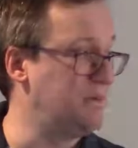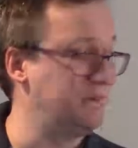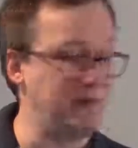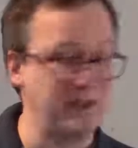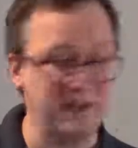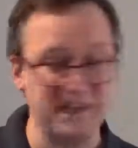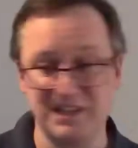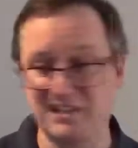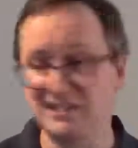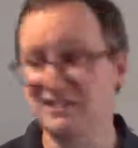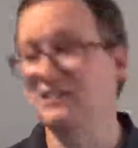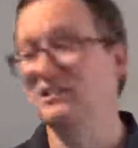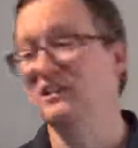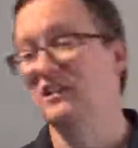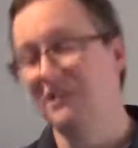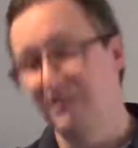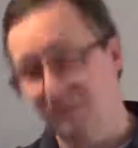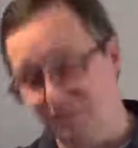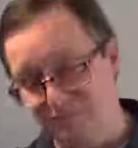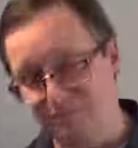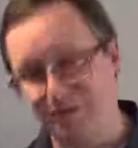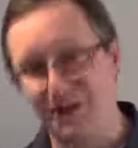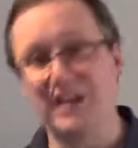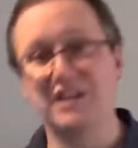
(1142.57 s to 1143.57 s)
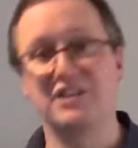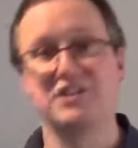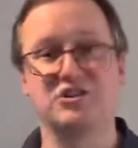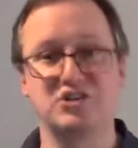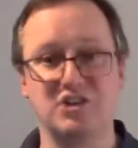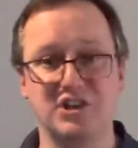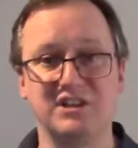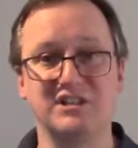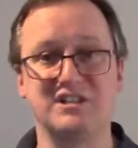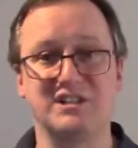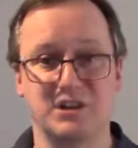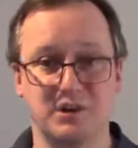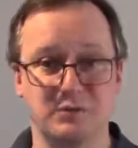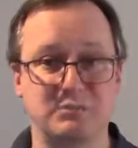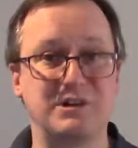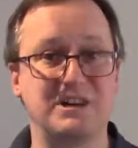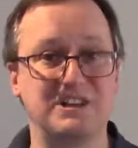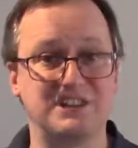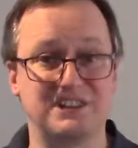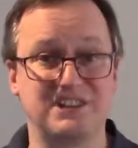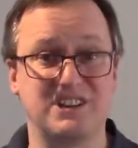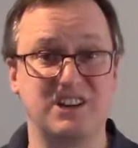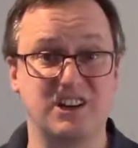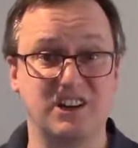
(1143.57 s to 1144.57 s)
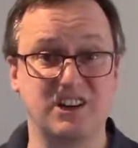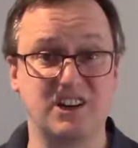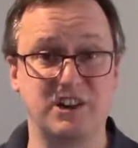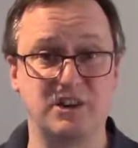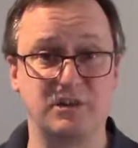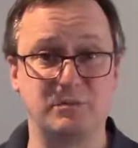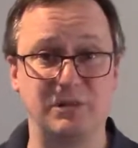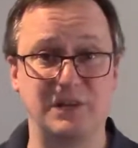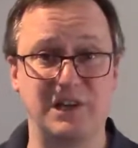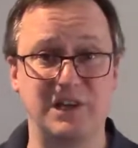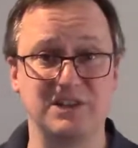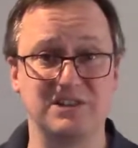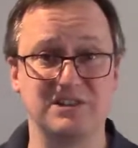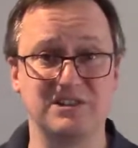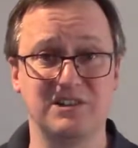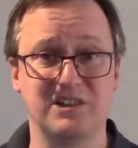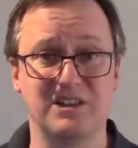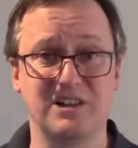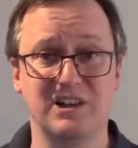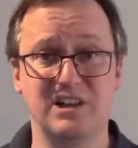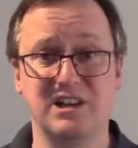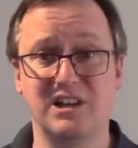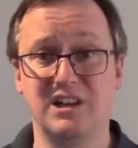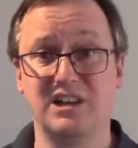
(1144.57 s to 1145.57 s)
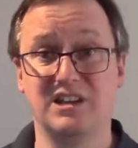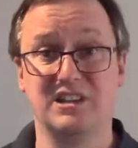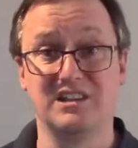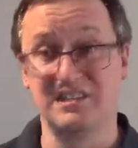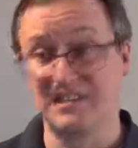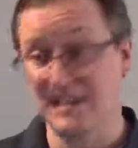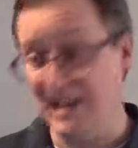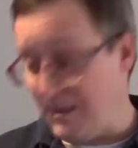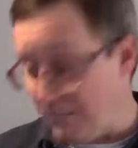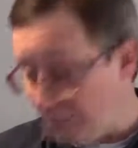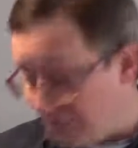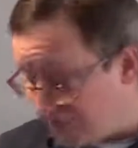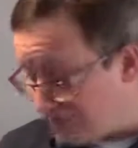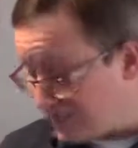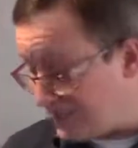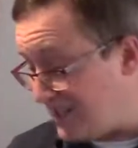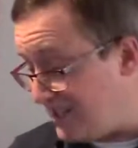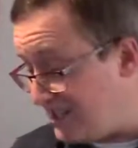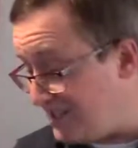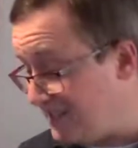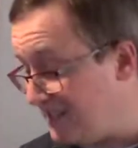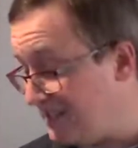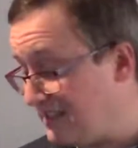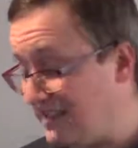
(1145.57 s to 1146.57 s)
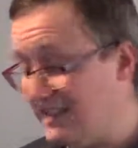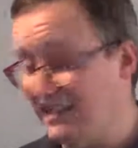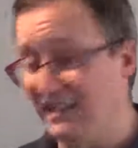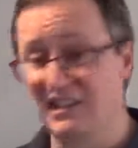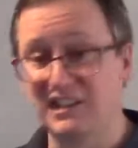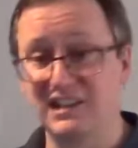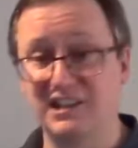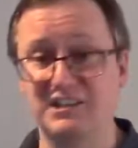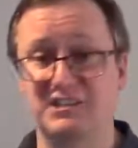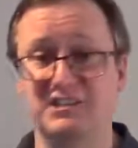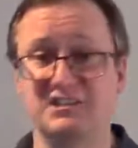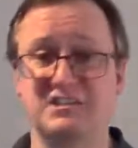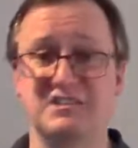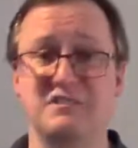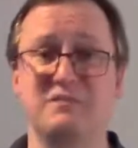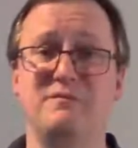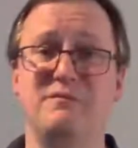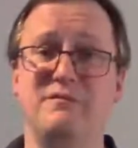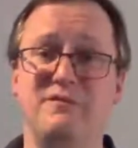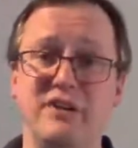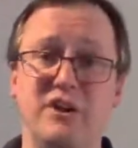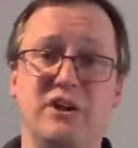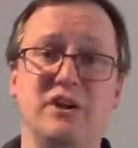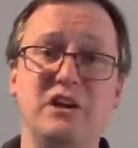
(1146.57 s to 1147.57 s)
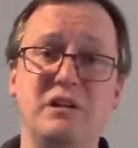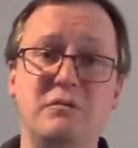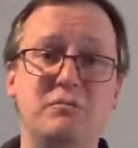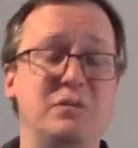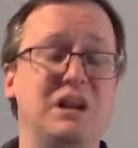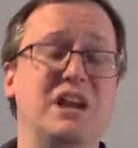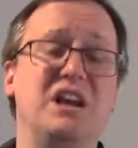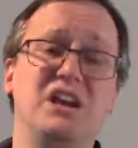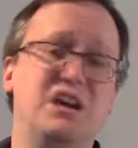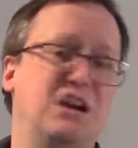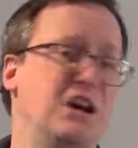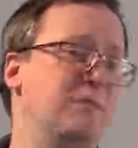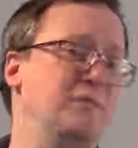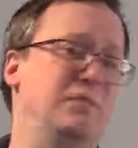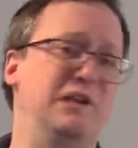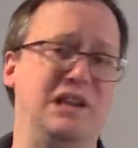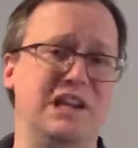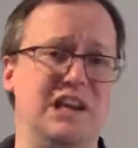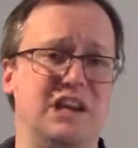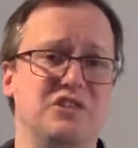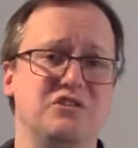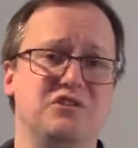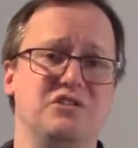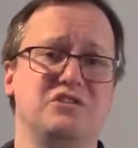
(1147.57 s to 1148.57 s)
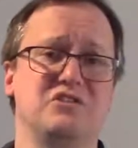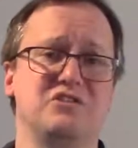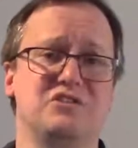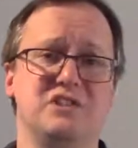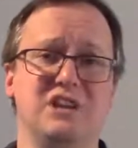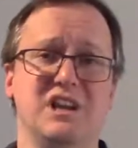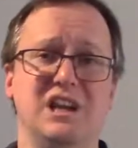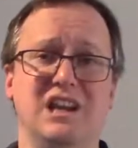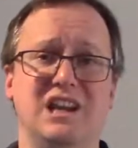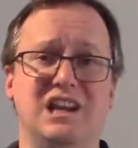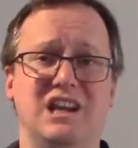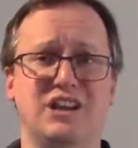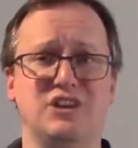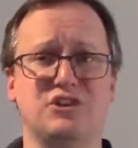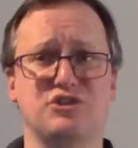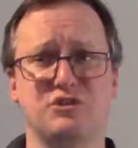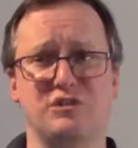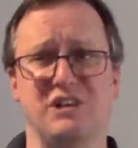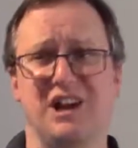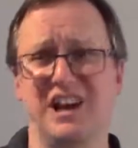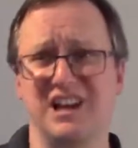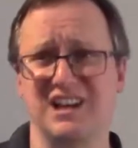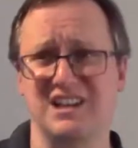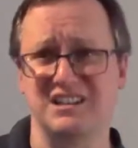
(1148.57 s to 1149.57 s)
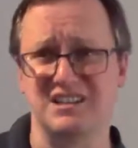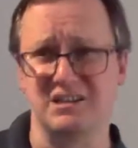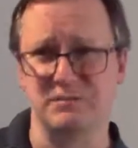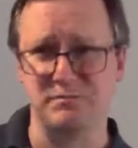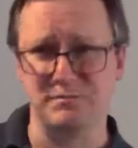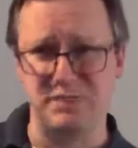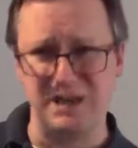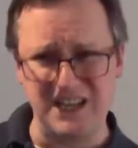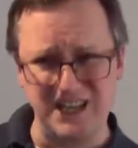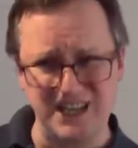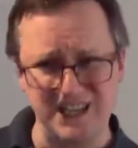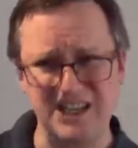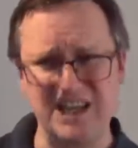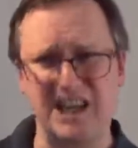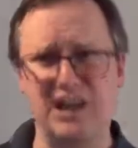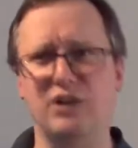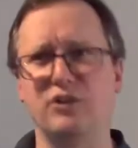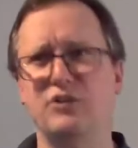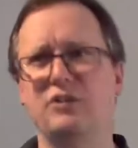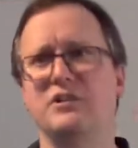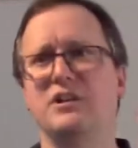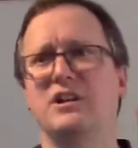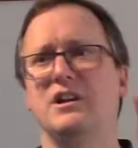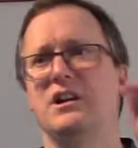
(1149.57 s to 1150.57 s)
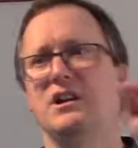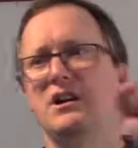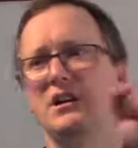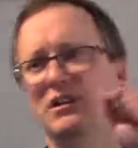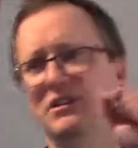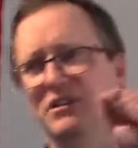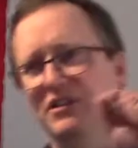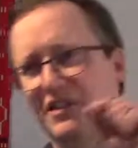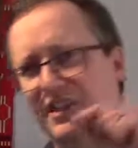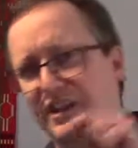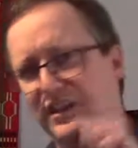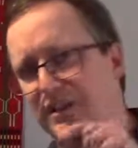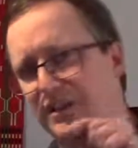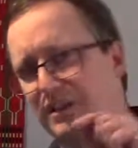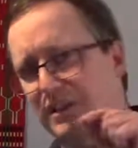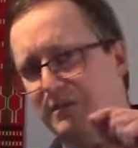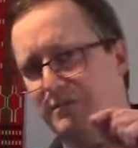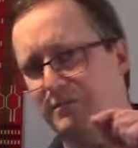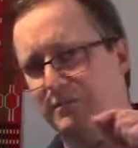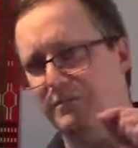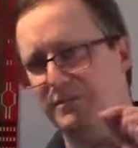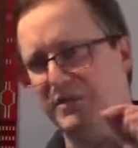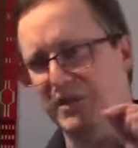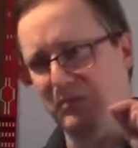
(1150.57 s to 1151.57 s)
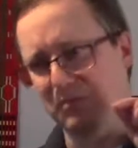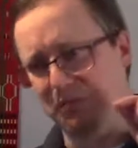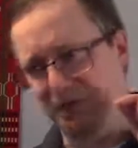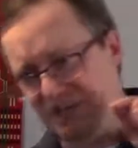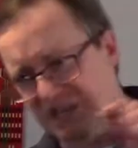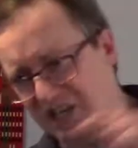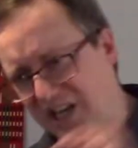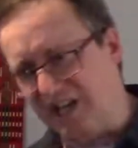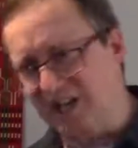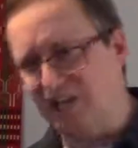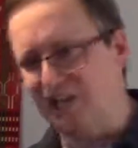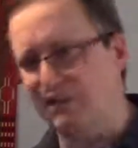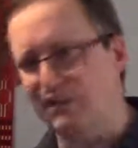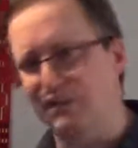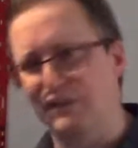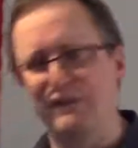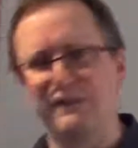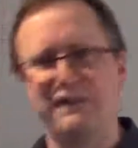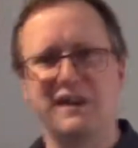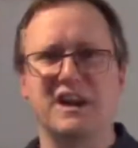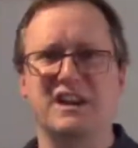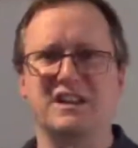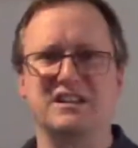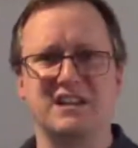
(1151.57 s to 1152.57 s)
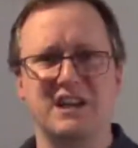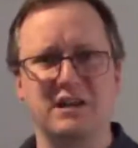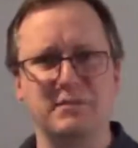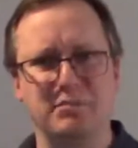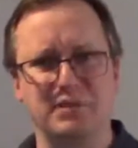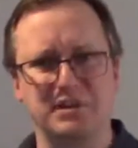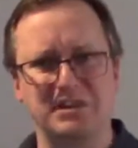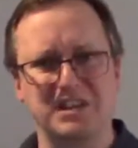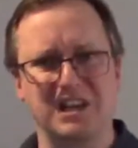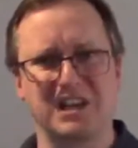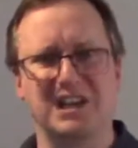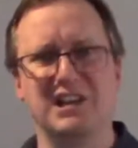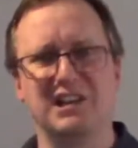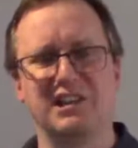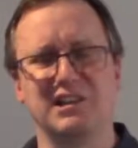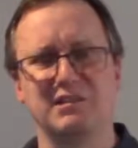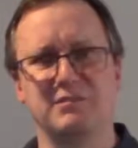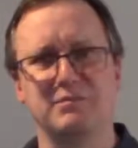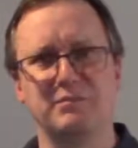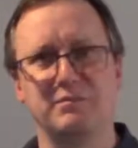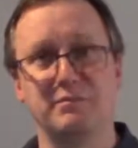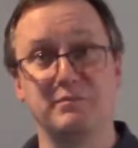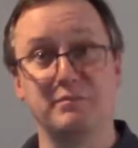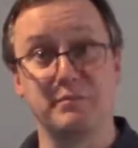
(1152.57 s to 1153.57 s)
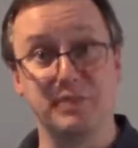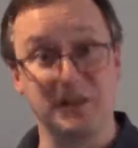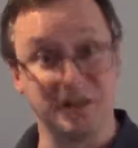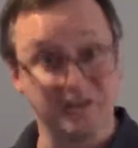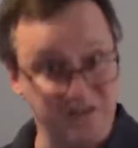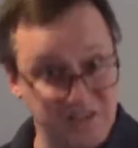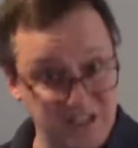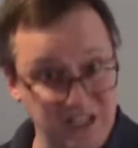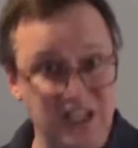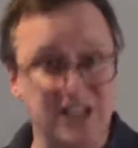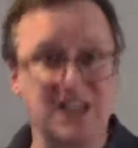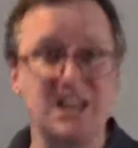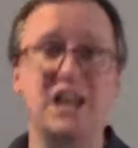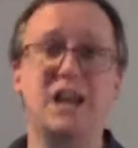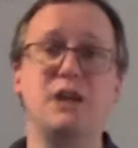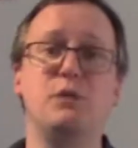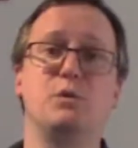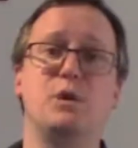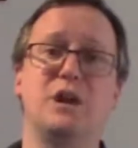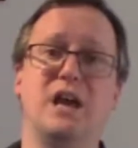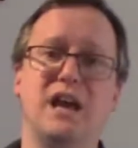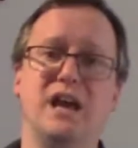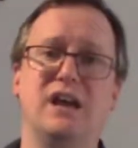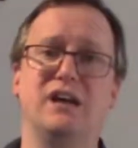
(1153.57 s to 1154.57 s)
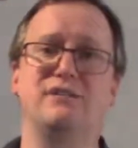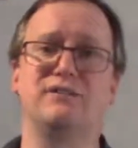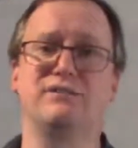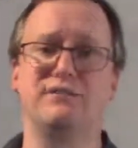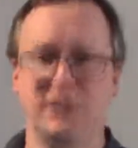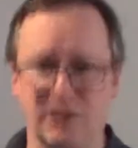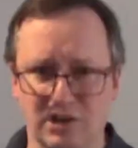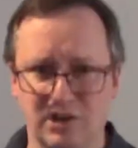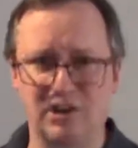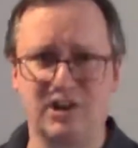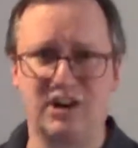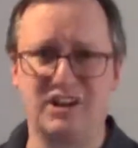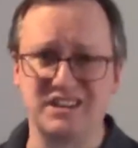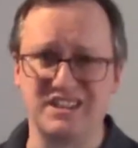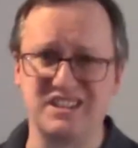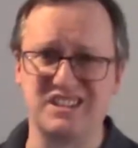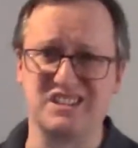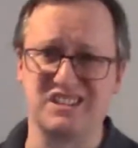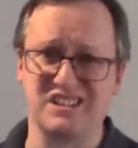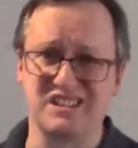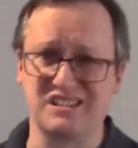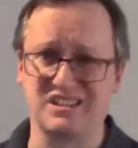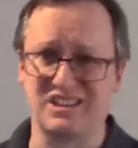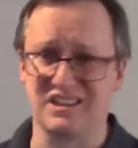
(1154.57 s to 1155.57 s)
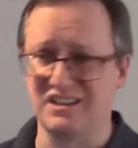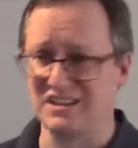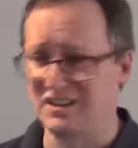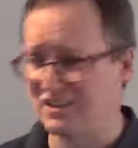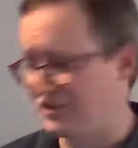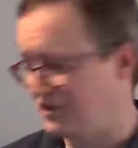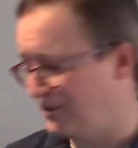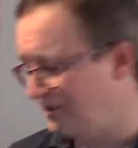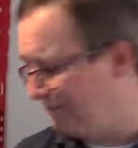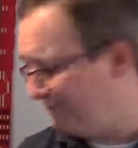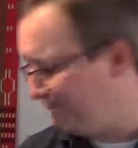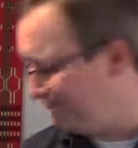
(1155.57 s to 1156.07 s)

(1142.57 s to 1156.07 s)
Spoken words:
place by the genes that are present at another place. This epistasis can lead to some very big complications in trying to pin down the particular effect a particular bit of DNA would have on disease condition.